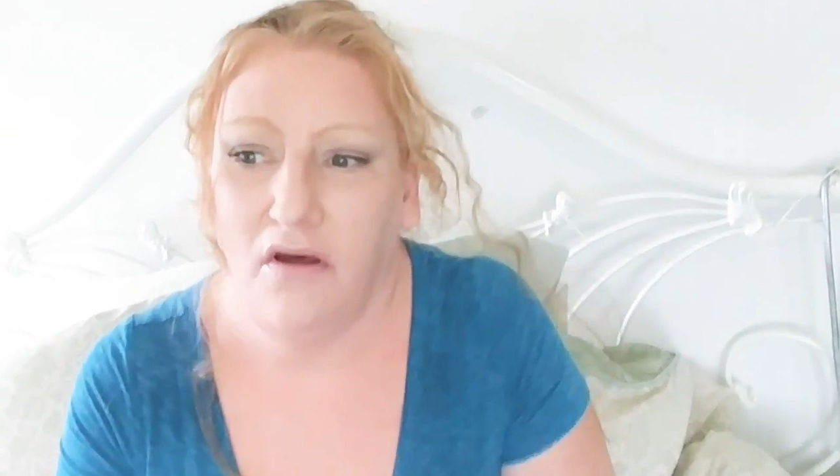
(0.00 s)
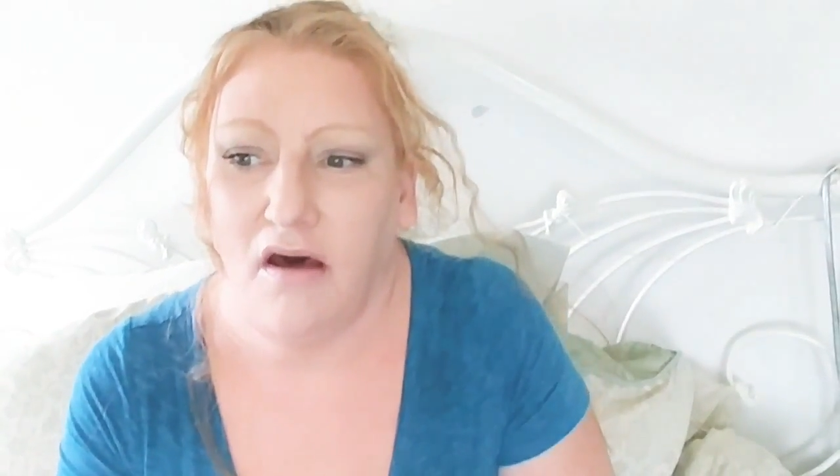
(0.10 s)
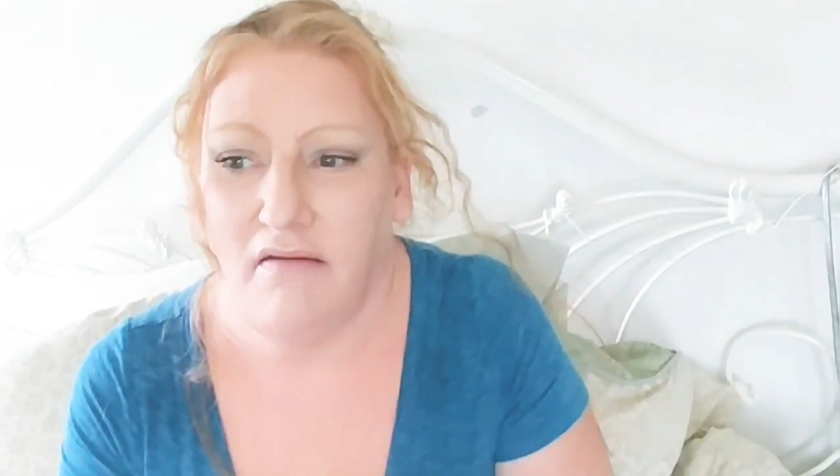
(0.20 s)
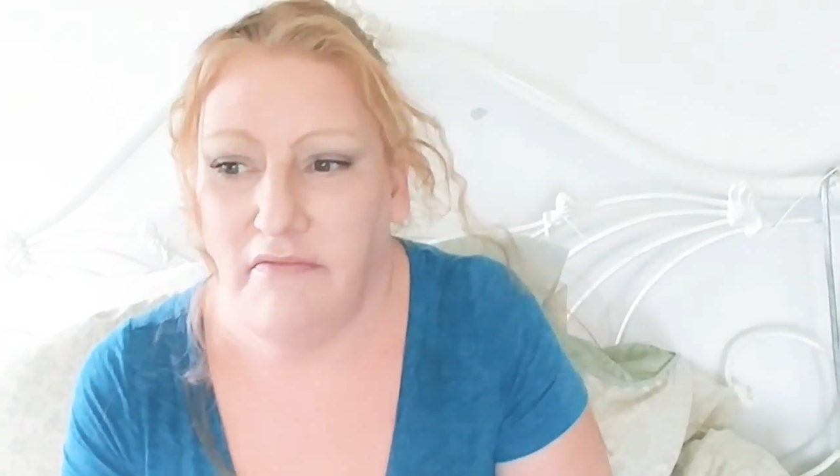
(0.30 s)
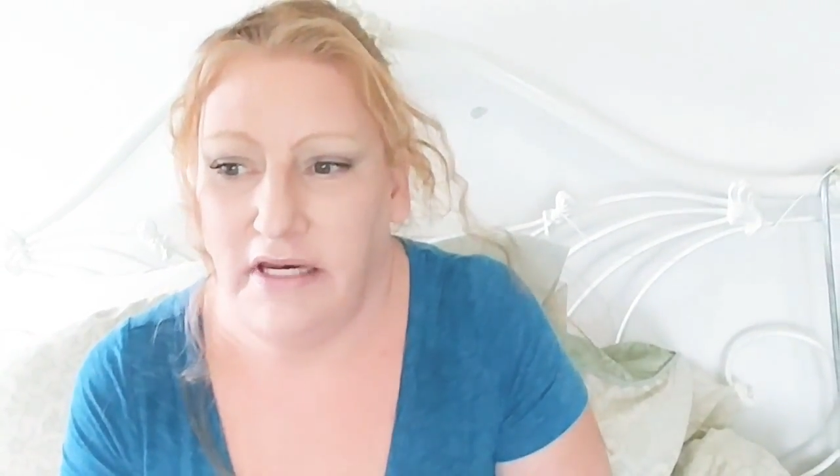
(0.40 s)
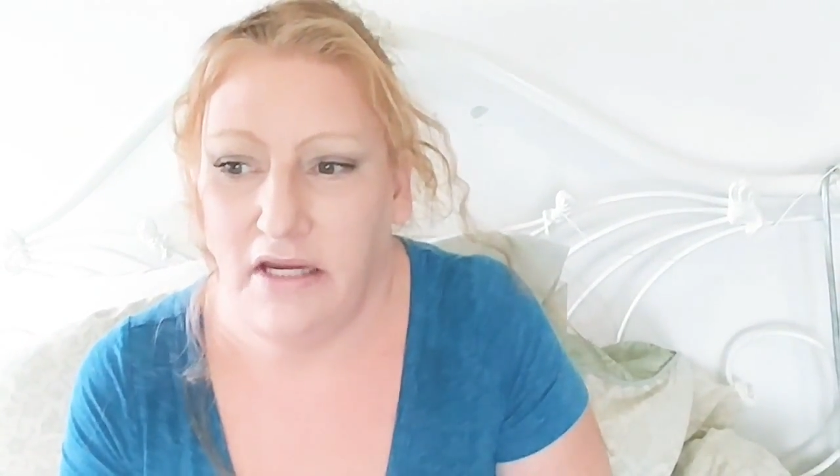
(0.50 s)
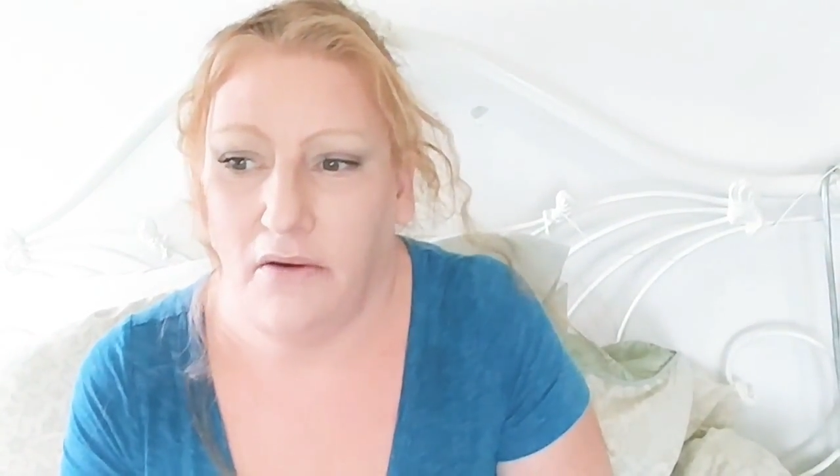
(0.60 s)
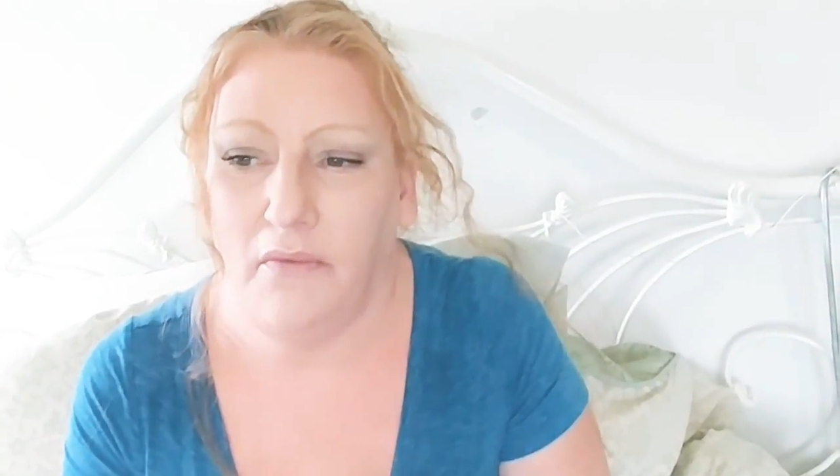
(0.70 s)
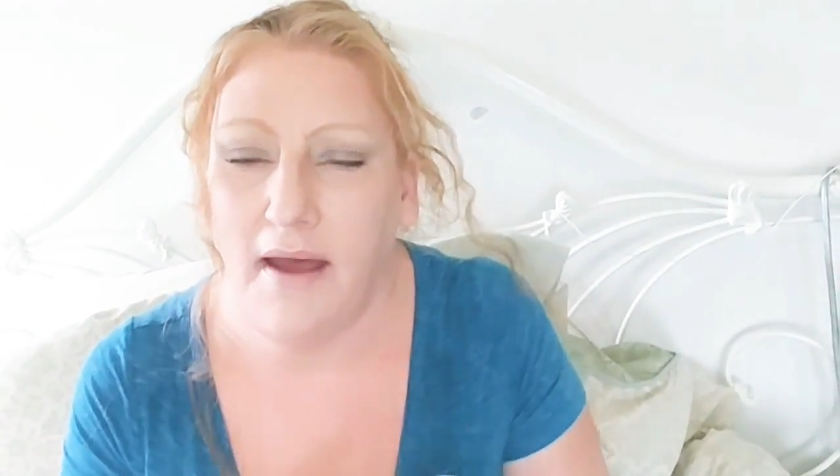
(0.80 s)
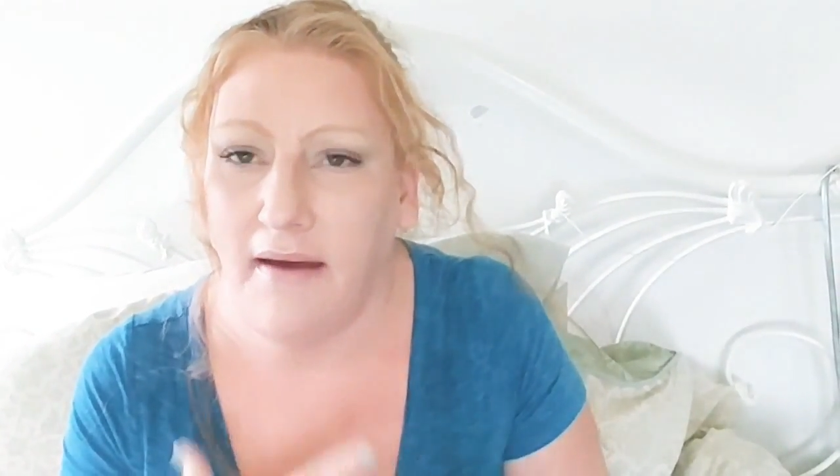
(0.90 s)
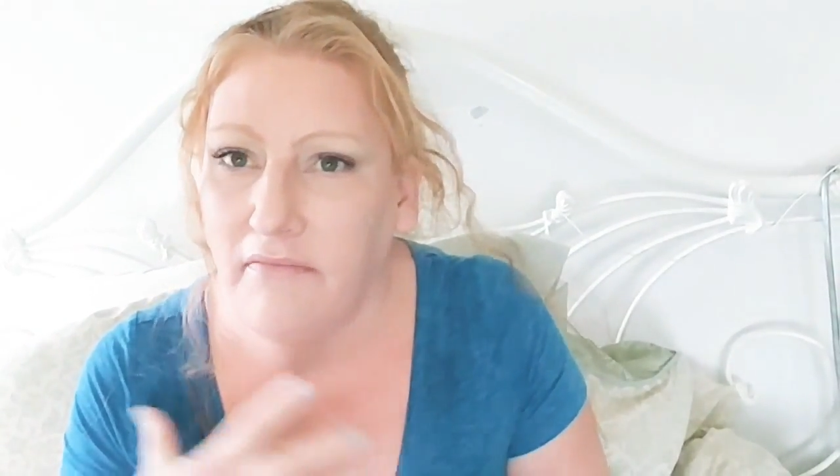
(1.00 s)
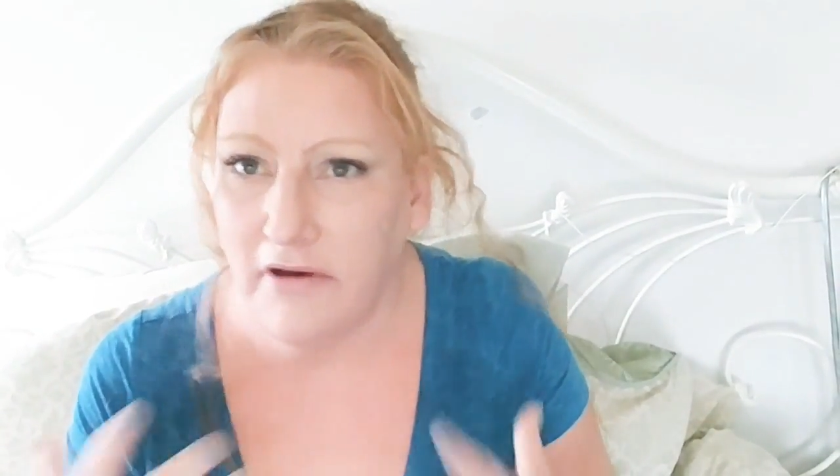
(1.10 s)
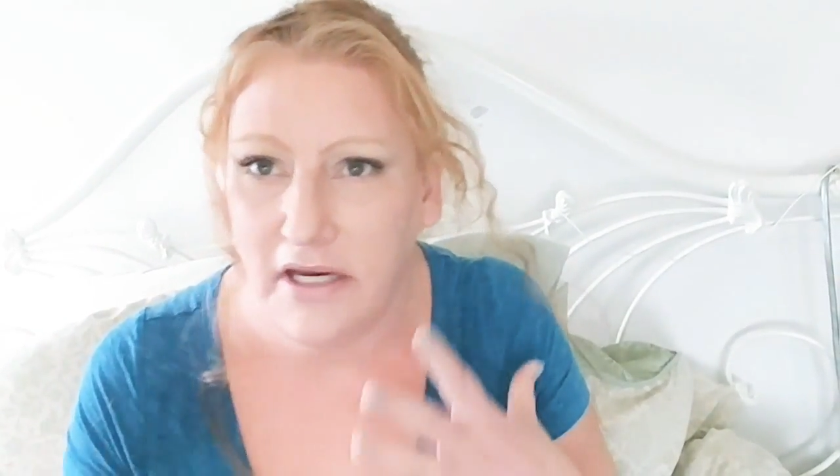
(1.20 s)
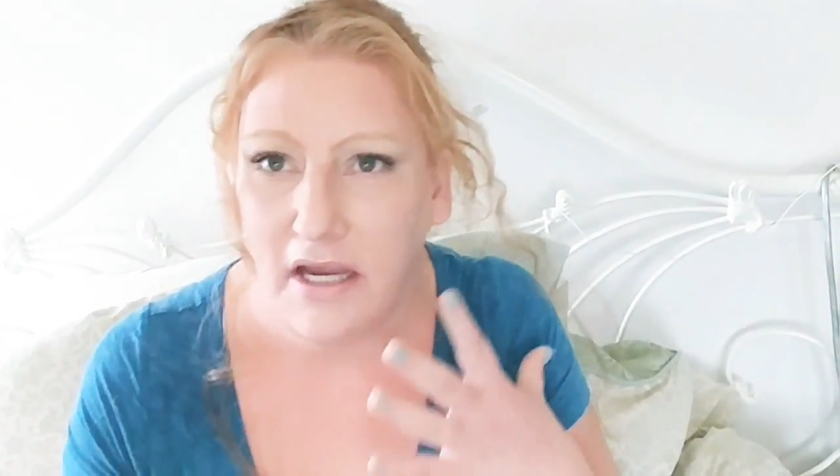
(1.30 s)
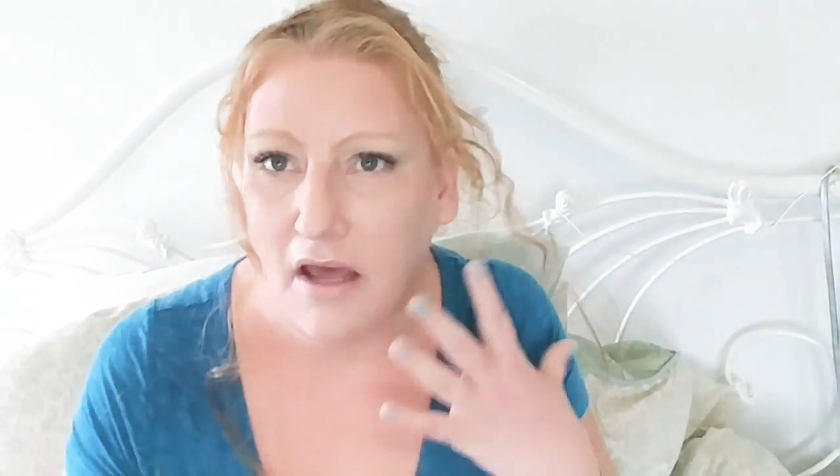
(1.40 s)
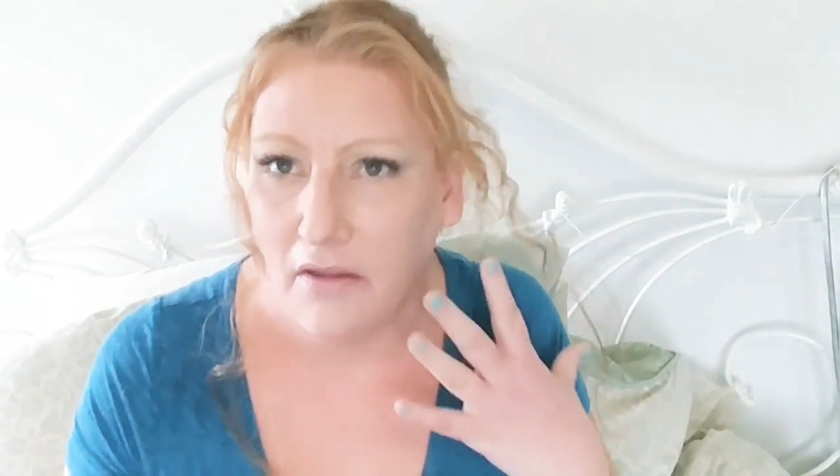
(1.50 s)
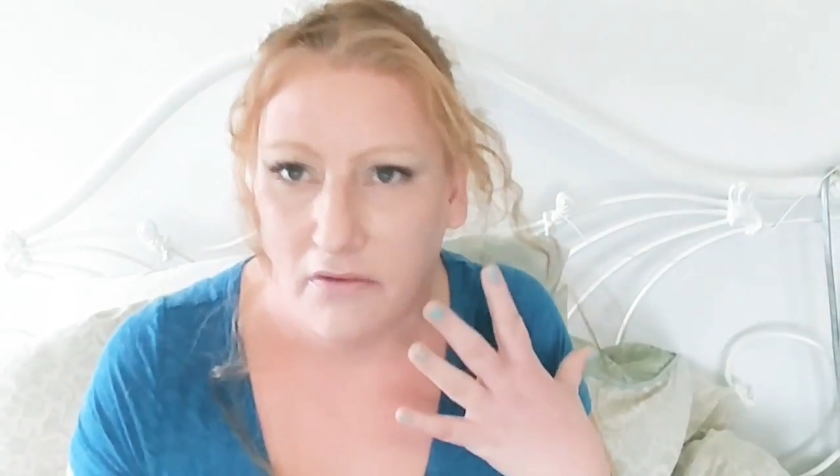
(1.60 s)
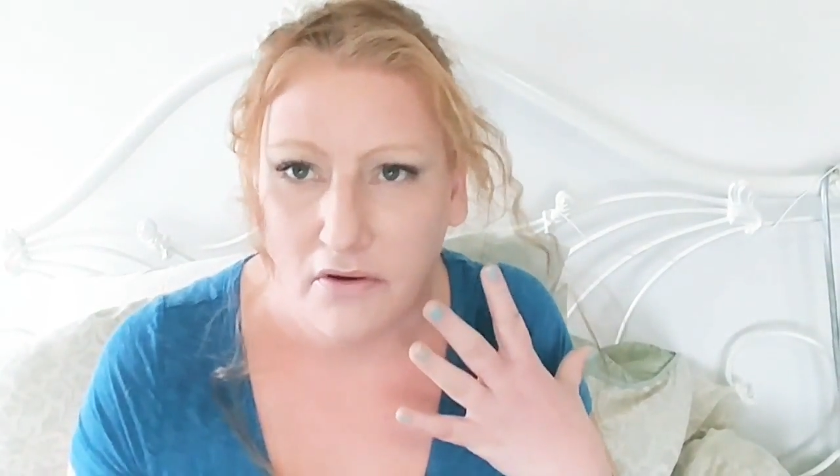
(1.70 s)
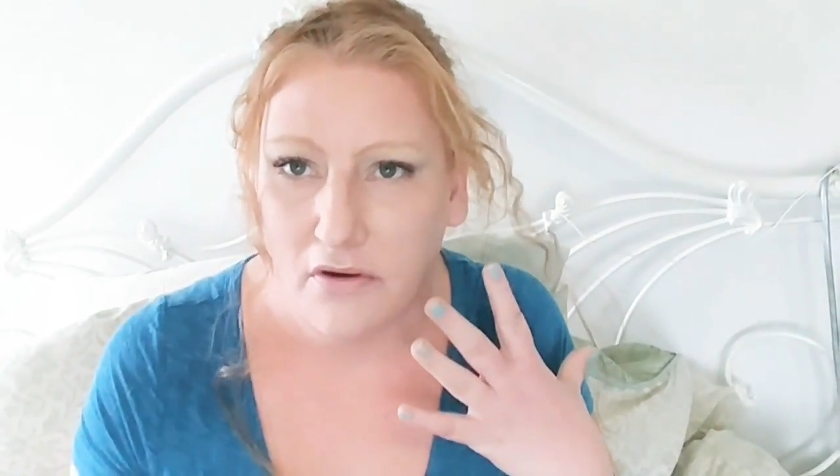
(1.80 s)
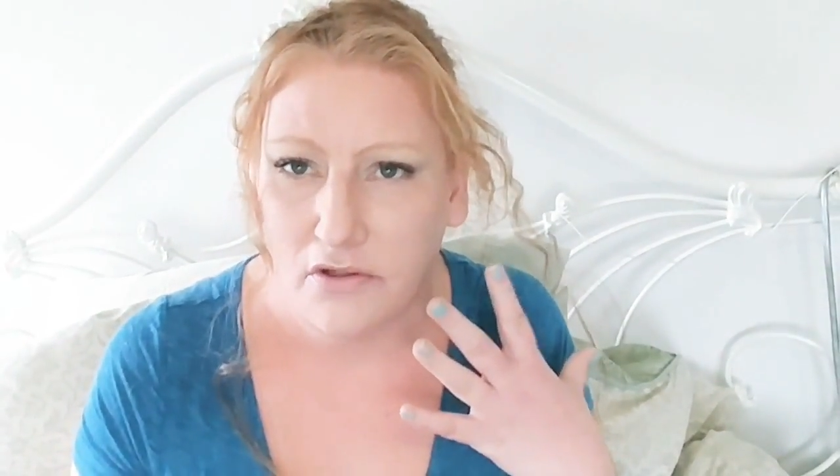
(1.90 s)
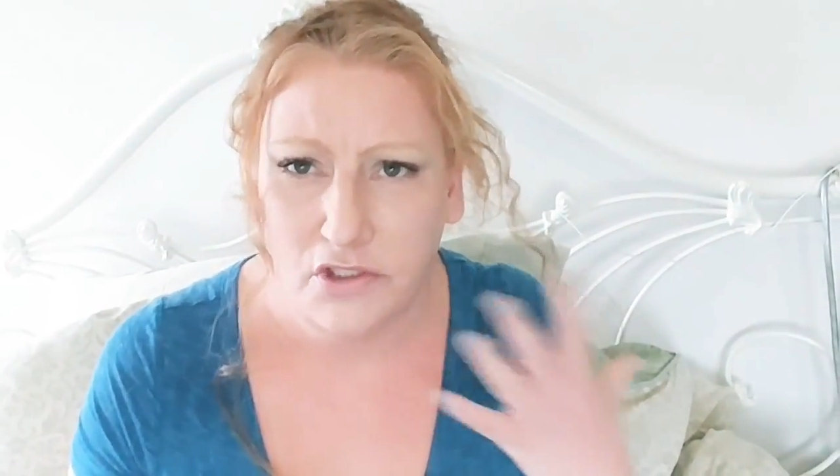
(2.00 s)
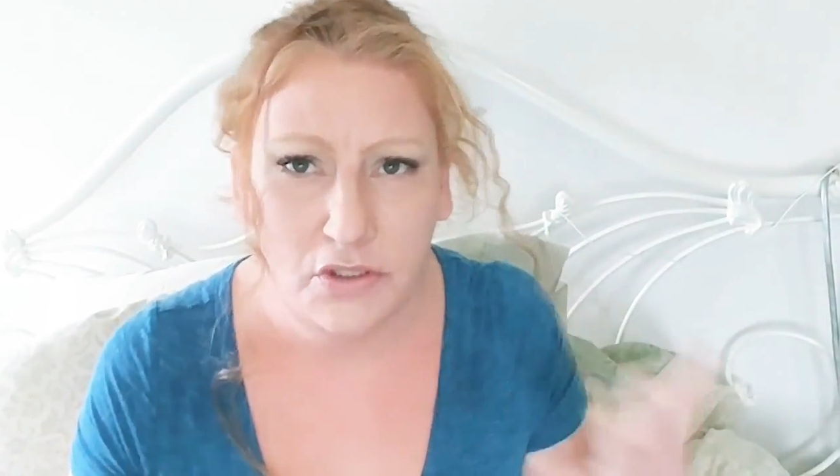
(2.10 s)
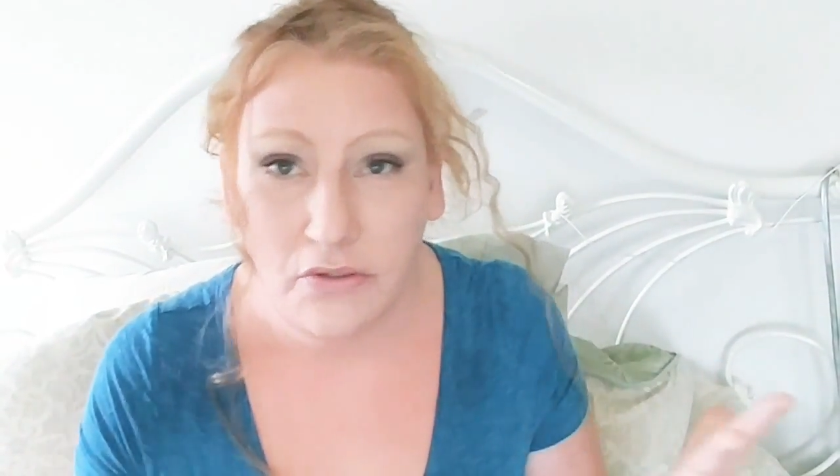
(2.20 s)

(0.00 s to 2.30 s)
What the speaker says: a video every other 2 to